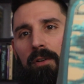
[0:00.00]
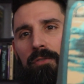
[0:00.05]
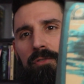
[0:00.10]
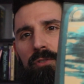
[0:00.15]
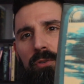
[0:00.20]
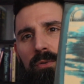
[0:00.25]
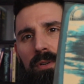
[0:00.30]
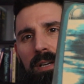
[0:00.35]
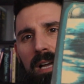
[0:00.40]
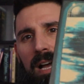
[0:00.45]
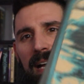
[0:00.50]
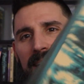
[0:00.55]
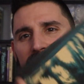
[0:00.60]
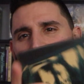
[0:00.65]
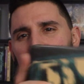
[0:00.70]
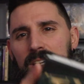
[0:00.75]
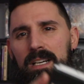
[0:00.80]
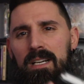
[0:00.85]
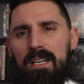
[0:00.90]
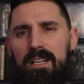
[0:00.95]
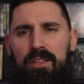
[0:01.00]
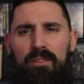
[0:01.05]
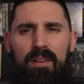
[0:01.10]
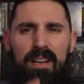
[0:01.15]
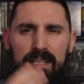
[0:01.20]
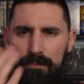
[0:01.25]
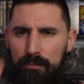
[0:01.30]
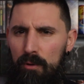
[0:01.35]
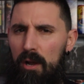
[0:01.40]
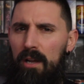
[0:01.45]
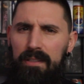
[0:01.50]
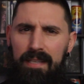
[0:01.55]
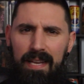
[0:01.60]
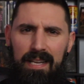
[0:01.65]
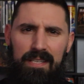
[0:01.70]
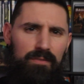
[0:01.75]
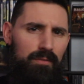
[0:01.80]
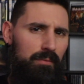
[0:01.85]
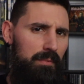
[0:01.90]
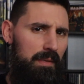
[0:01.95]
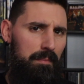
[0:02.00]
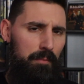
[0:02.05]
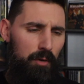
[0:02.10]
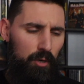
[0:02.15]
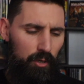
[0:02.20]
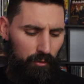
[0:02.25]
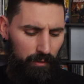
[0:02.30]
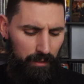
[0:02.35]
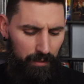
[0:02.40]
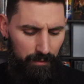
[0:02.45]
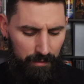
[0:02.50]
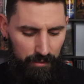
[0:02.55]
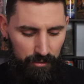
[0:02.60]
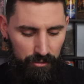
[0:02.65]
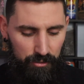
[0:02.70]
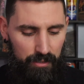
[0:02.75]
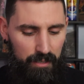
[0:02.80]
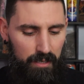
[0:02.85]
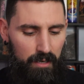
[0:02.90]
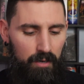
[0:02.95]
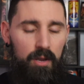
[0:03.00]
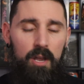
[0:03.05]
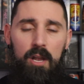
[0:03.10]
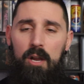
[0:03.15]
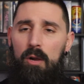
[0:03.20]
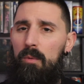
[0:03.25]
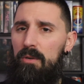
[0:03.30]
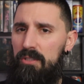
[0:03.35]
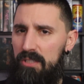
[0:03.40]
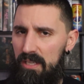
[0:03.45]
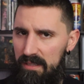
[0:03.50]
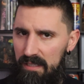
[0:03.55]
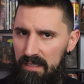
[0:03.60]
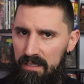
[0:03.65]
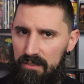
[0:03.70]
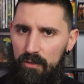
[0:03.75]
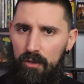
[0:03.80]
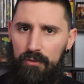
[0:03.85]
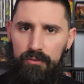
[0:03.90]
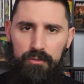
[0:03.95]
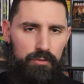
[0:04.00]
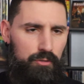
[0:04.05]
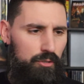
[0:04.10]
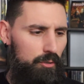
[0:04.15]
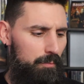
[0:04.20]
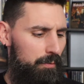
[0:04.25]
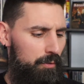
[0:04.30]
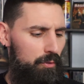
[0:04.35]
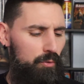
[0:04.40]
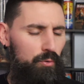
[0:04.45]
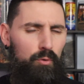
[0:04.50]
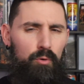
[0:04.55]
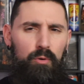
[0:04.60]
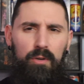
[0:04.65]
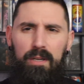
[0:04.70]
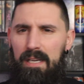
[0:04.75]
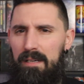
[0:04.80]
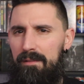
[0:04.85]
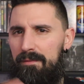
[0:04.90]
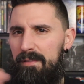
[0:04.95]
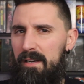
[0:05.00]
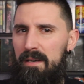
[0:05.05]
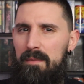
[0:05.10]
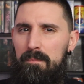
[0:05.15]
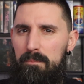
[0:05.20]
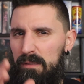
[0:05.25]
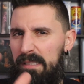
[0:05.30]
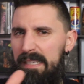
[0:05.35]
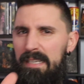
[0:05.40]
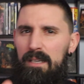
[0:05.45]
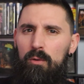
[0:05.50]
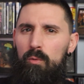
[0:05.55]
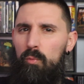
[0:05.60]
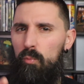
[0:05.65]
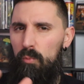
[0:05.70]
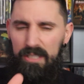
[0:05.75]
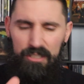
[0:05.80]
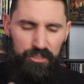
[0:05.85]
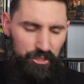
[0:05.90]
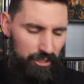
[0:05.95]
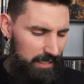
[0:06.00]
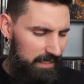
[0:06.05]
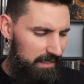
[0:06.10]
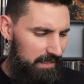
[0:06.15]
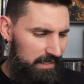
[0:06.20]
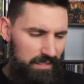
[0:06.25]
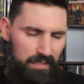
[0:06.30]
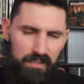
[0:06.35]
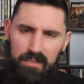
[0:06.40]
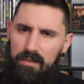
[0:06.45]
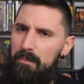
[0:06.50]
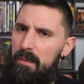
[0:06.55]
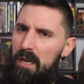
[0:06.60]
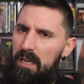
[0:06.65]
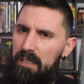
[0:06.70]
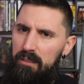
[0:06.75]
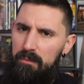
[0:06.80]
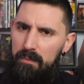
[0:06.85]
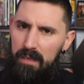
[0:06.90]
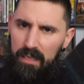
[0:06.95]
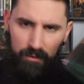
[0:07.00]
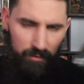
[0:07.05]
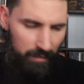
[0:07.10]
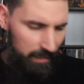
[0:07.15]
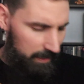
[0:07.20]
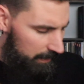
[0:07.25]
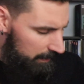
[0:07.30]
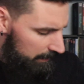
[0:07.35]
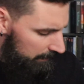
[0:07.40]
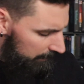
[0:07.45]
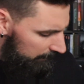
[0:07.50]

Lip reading: also got the last broadcast from them earlier this year, which I think is also super cool, kind of very Blair Witchy. This is a mockumentary,